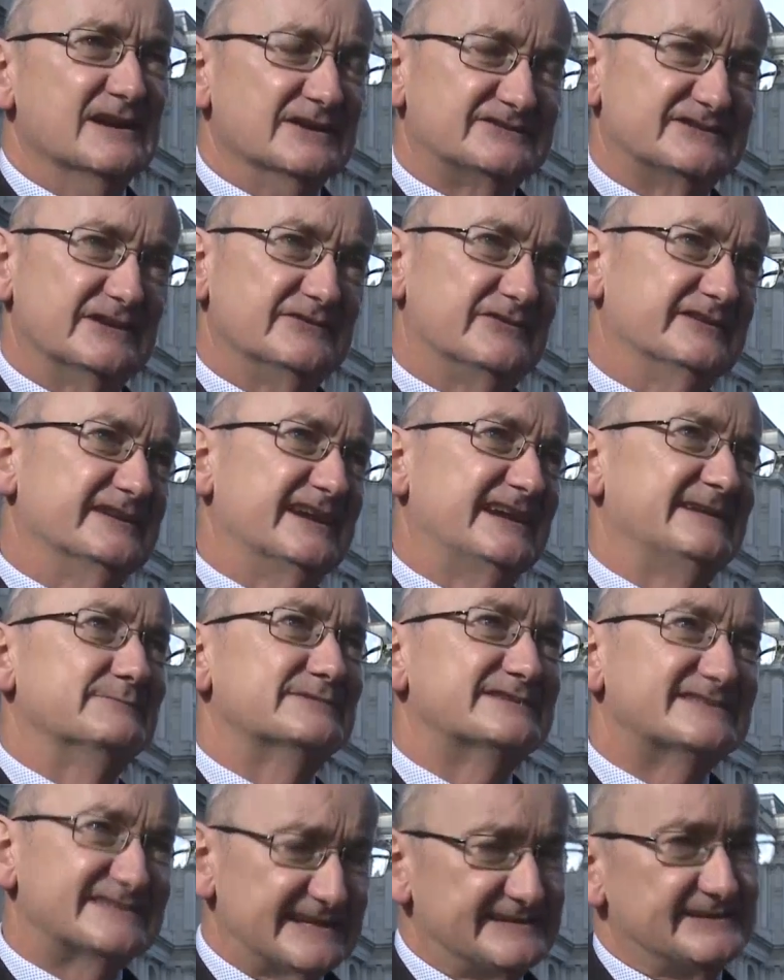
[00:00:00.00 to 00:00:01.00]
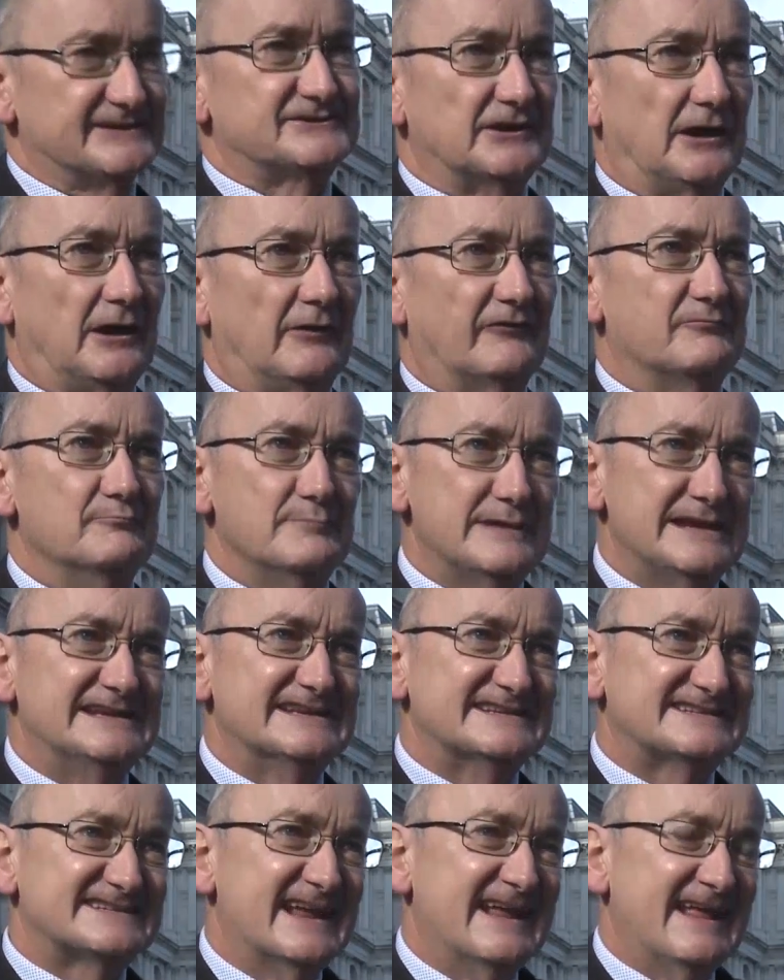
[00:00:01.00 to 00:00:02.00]
So the name cenotaph
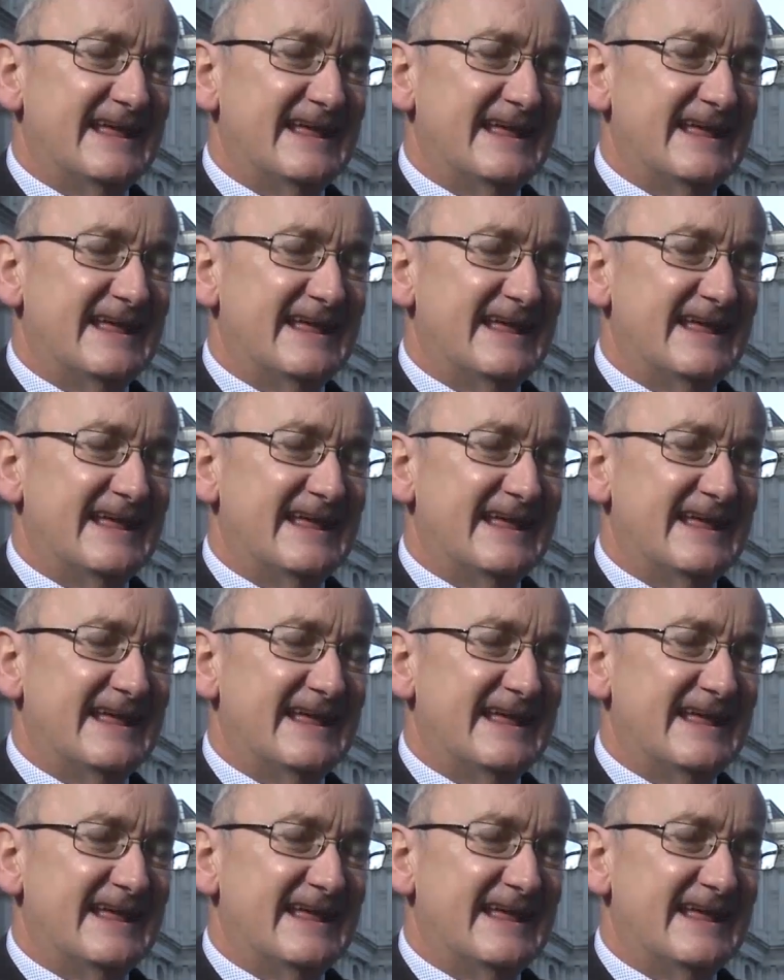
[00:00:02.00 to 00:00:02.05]
means